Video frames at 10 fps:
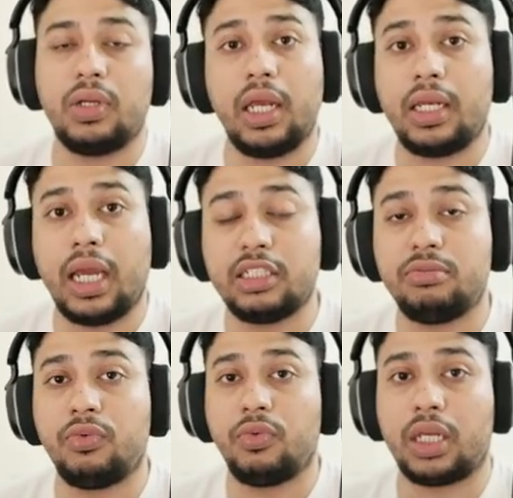it has
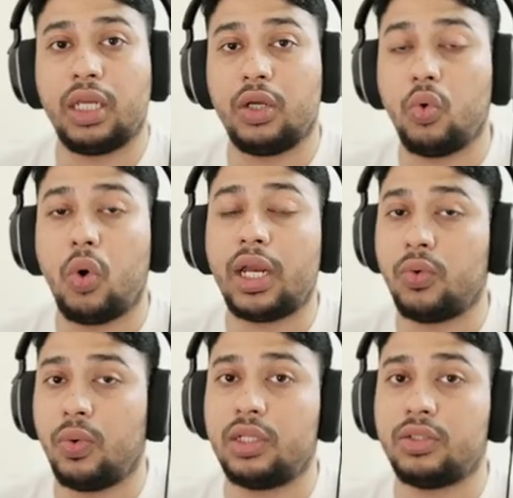been working quite
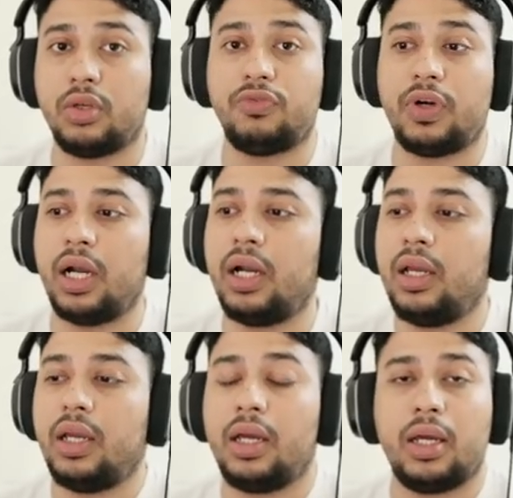well so far.
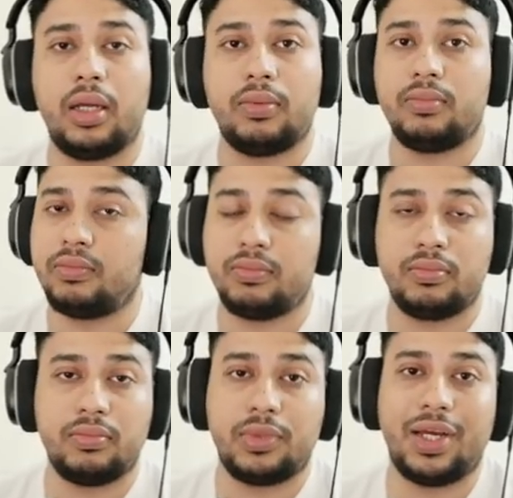
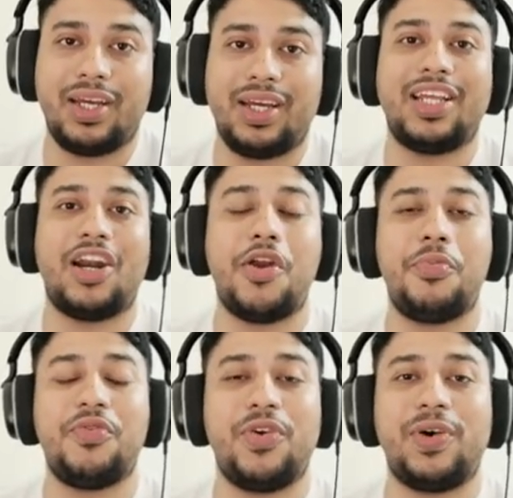The
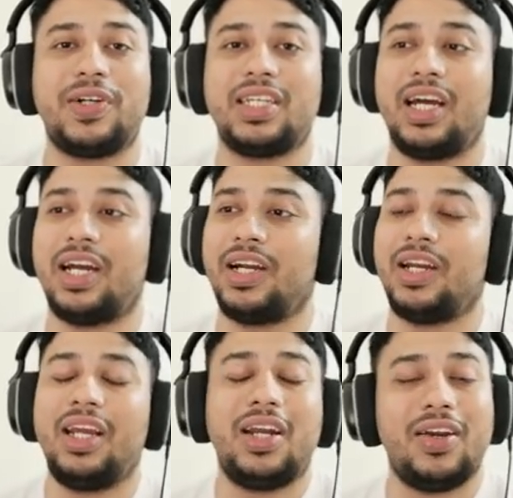report viewers are
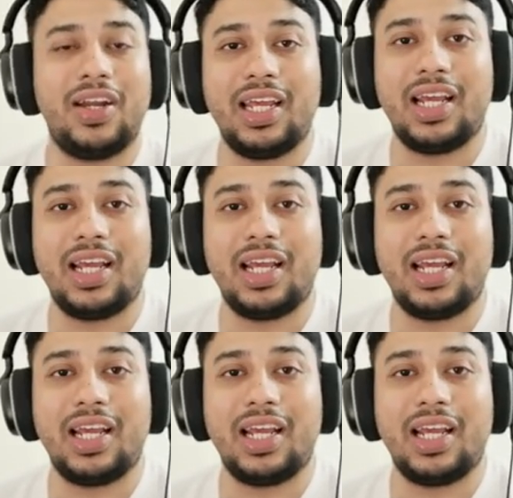really